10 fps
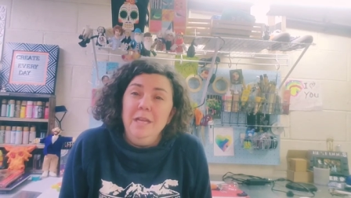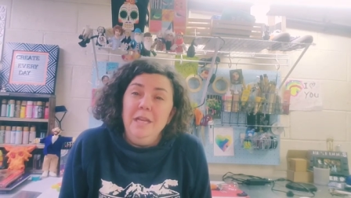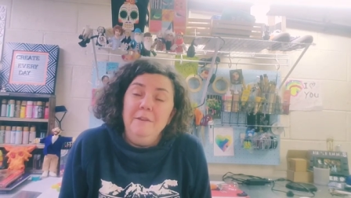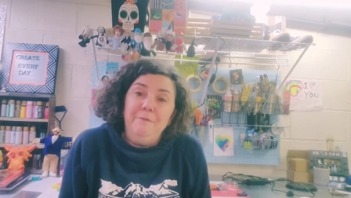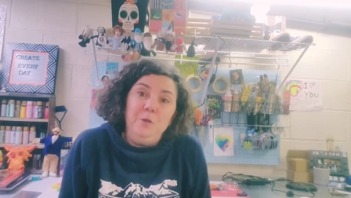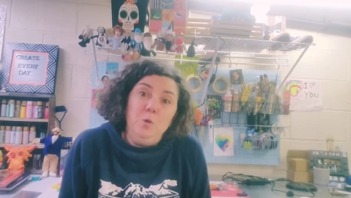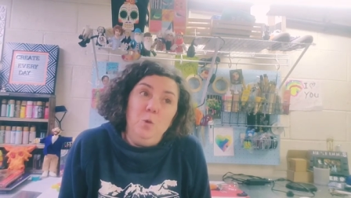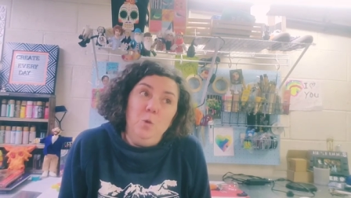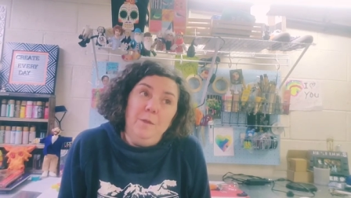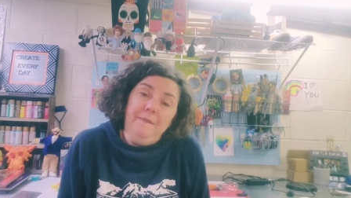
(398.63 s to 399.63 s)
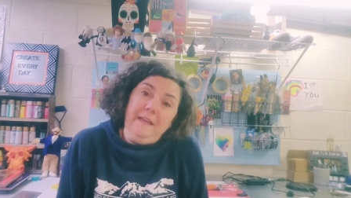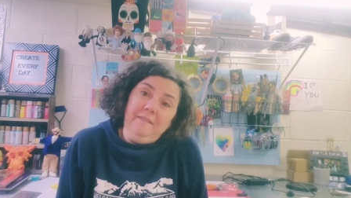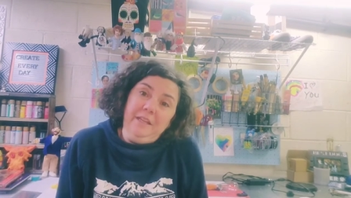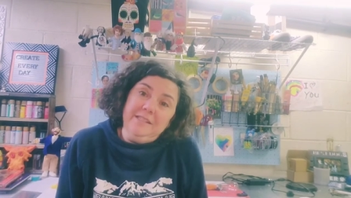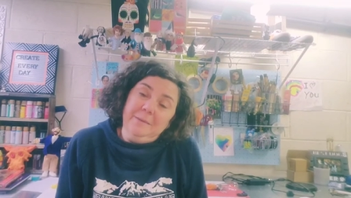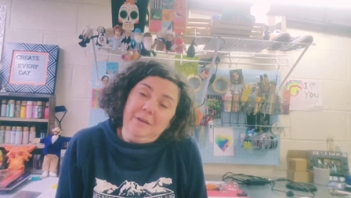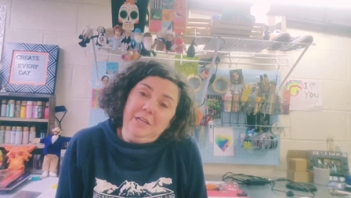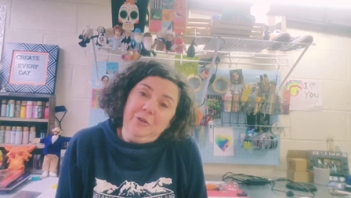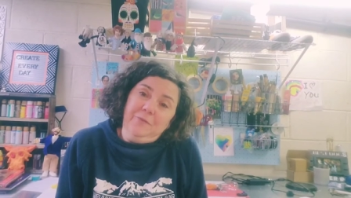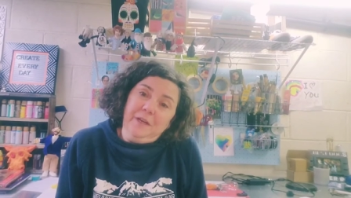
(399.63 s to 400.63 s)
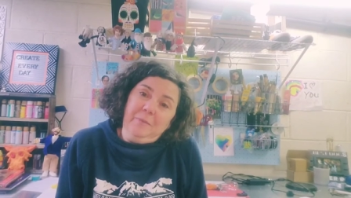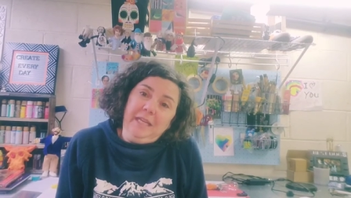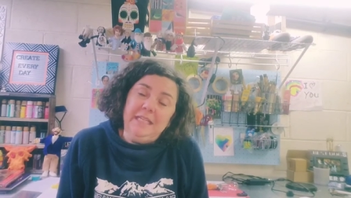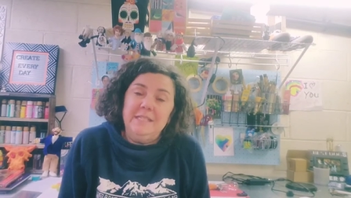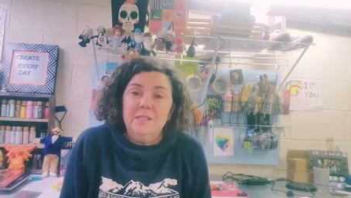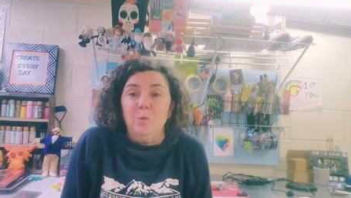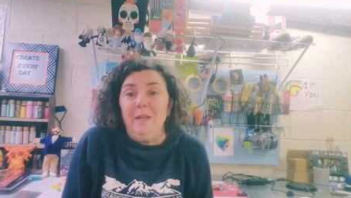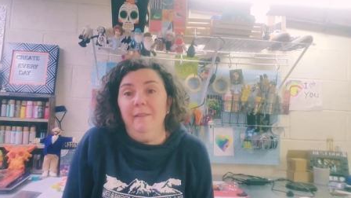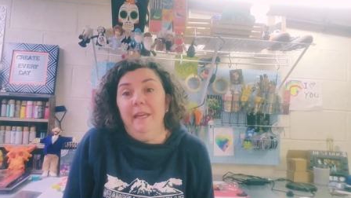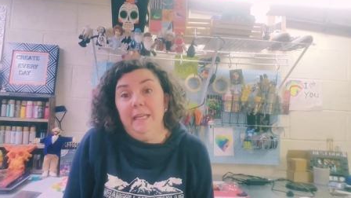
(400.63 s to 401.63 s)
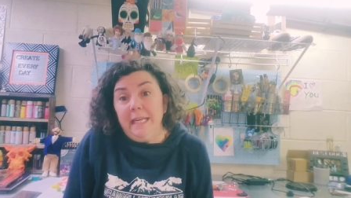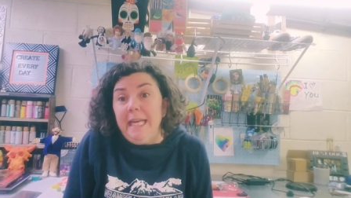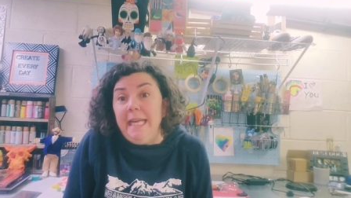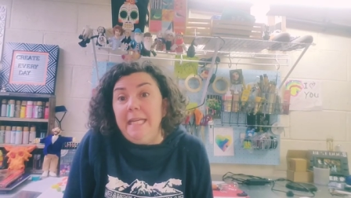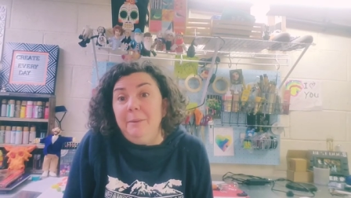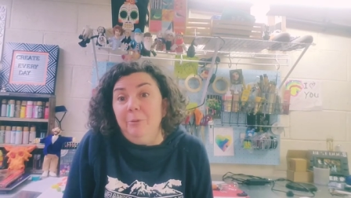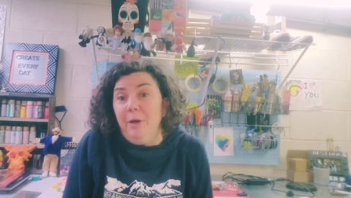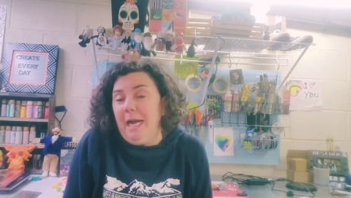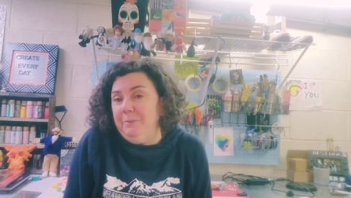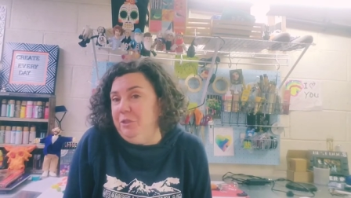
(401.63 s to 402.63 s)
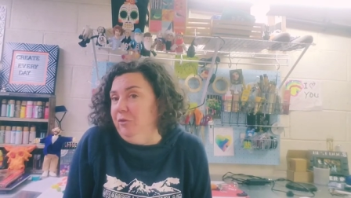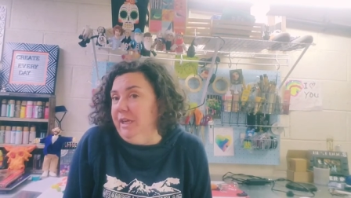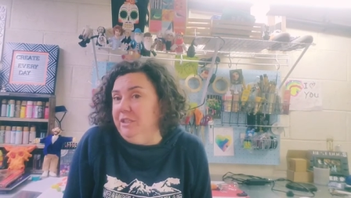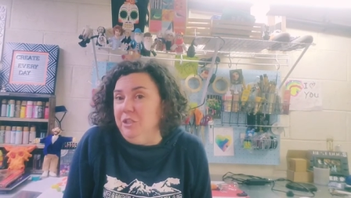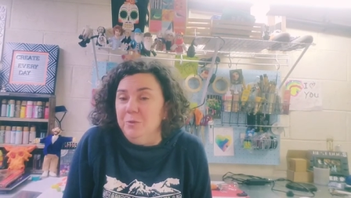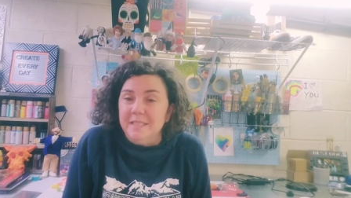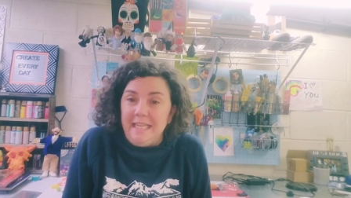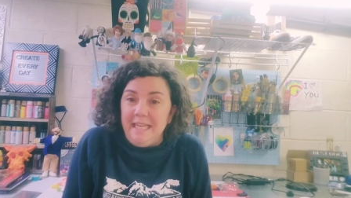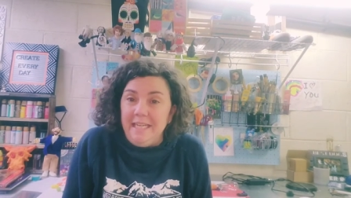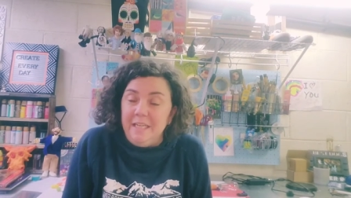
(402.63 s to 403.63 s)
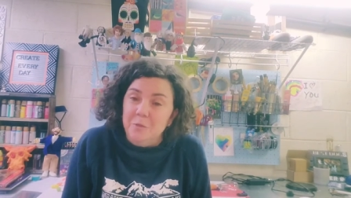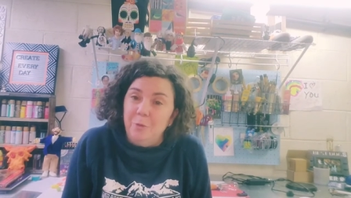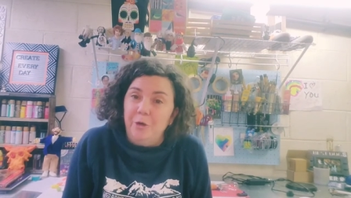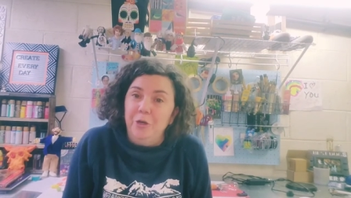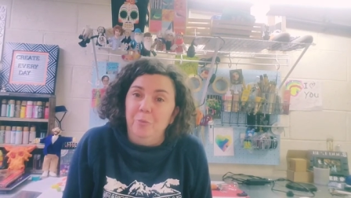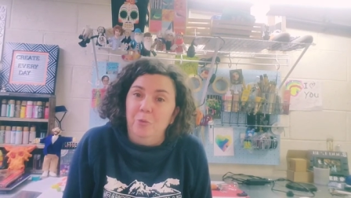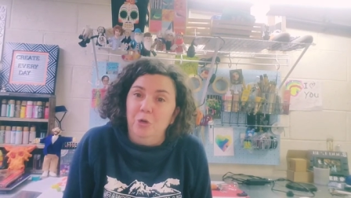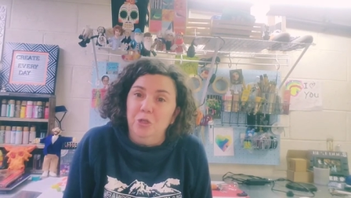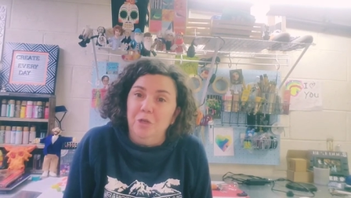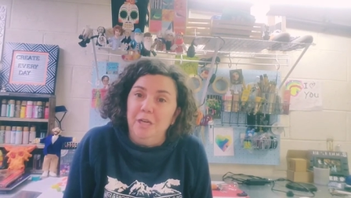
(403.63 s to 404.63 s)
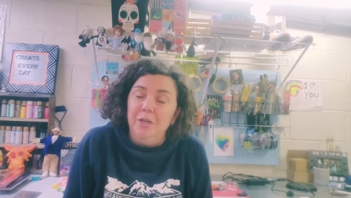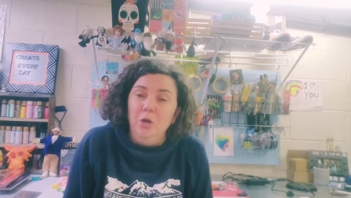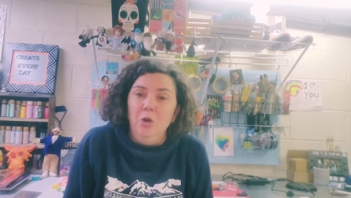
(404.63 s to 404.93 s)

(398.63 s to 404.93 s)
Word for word: if you think that somebody in your family is sweet like candy, perhaps you'd like to use candy as part of your portrait,